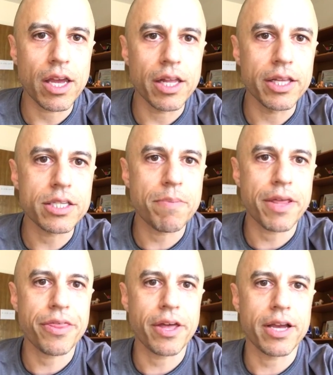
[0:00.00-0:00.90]

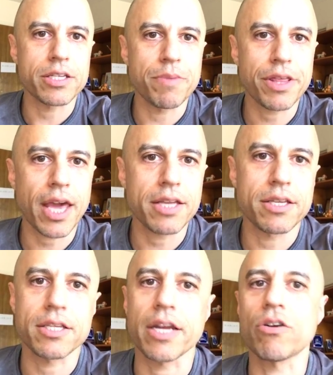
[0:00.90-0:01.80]
Elizabeth
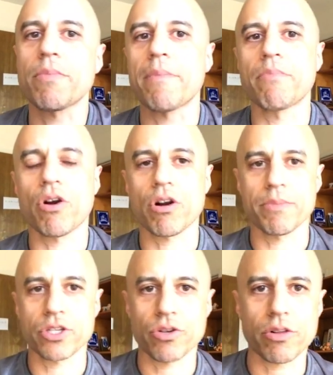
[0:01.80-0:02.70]
Smith-Gaines says, I don't know about murder,
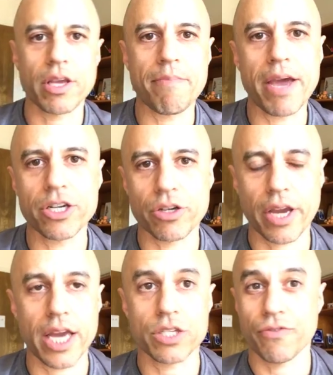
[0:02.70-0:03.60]
but certainly a major
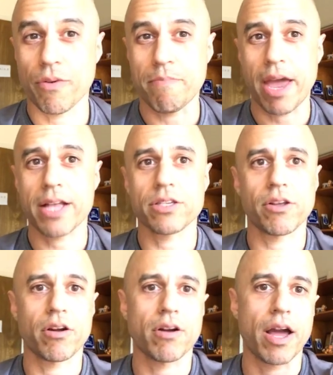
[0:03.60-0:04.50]
case for
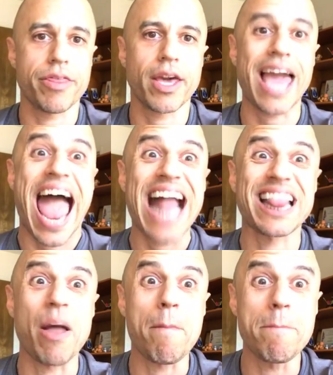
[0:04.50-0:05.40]
manslaughter. I think at
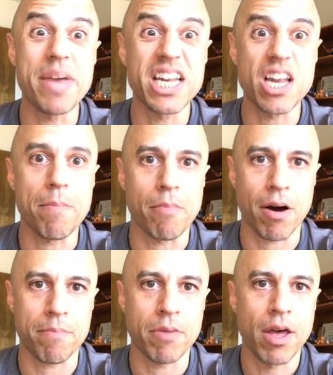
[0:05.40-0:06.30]
the
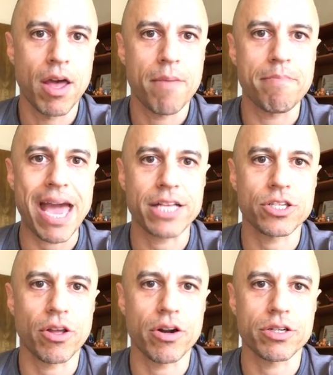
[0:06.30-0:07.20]
minimum,
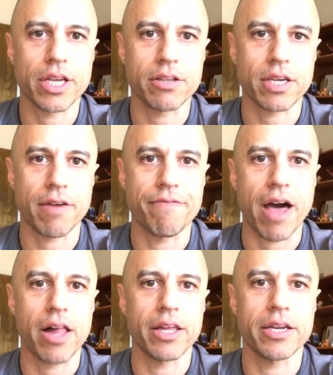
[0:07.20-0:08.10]
manslaughter sounds like a
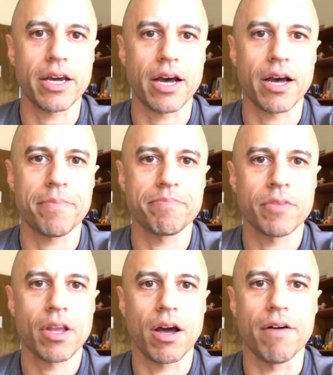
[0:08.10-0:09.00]

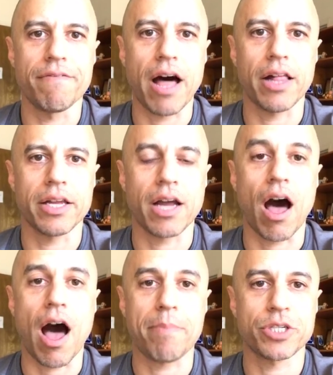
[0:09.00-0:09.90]
valid
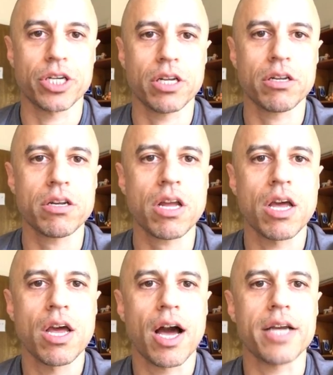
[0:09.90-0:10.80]
option.
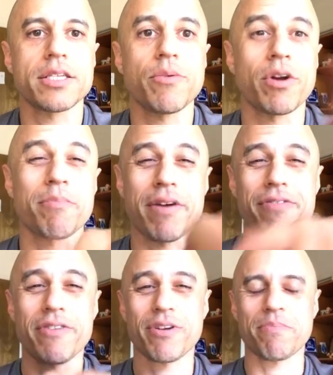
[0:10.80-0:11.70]
I see one of my
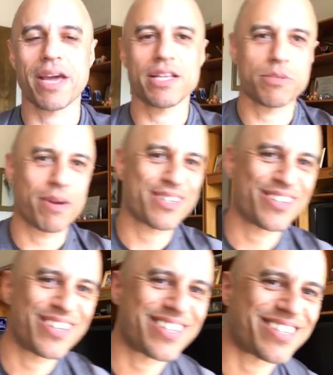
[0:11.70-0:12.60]
favorite pain
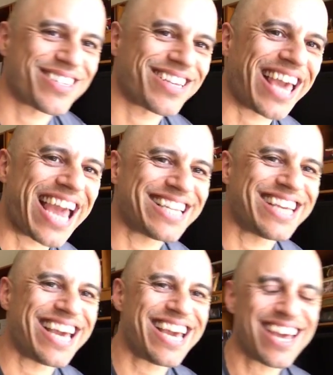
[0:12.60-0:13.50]
specialists,
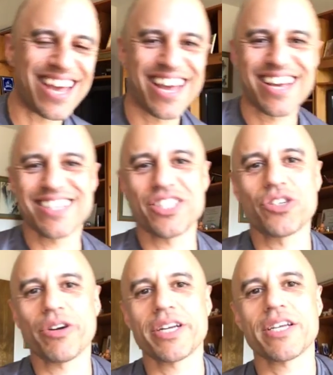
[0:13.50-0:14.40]
KT, has
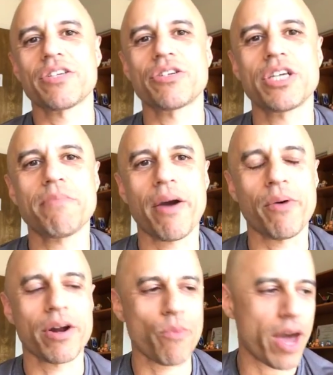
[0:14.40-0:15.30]
joined us, so she might
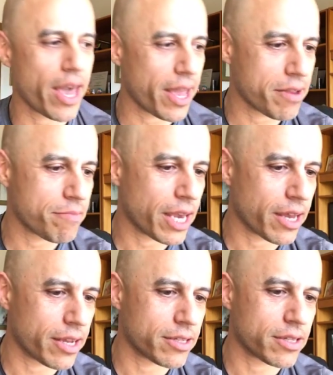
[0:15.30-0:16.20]
want to weigh in
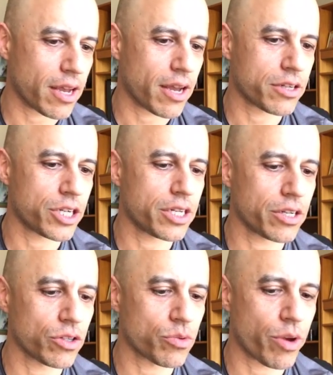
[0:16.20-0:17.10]
because she
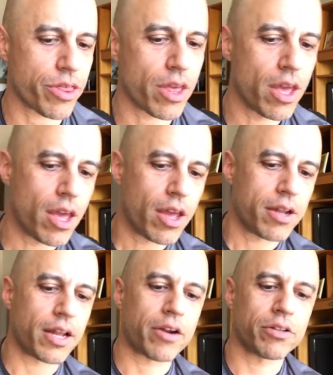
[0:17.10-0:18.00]
deals with
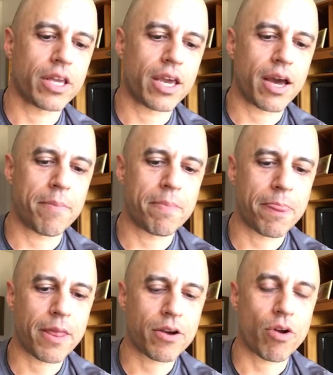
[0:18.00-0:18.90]
not only
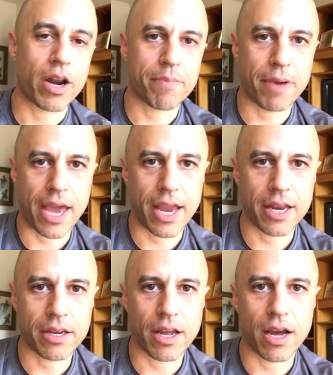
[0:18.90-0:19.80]
chronic
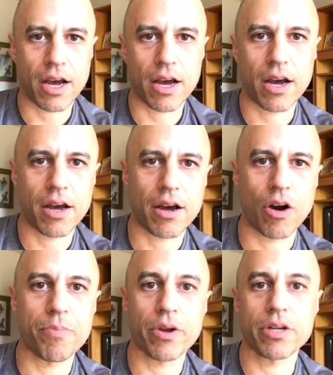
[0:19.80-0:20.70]
pain,
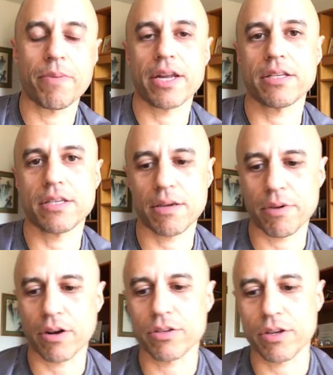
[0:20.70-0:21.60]
opioid dependency,
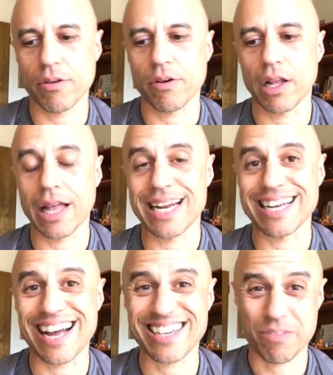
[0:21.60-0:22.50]
but also a lot of
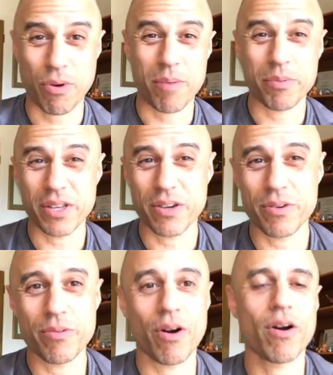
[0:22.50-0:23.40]
docs probably
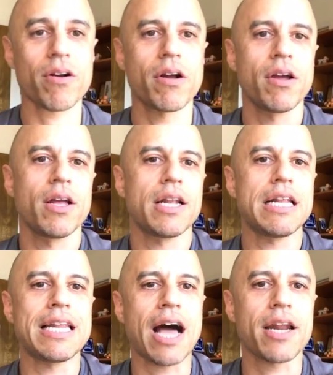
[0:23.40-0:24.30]
who are
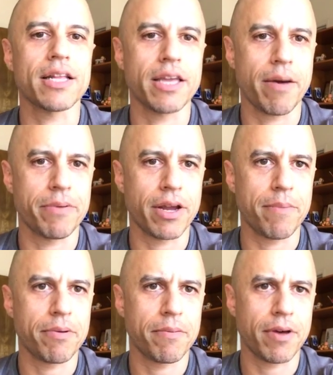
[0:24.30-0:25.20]
not on the up and
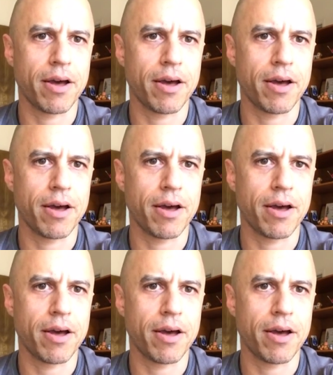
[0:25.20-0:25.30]
up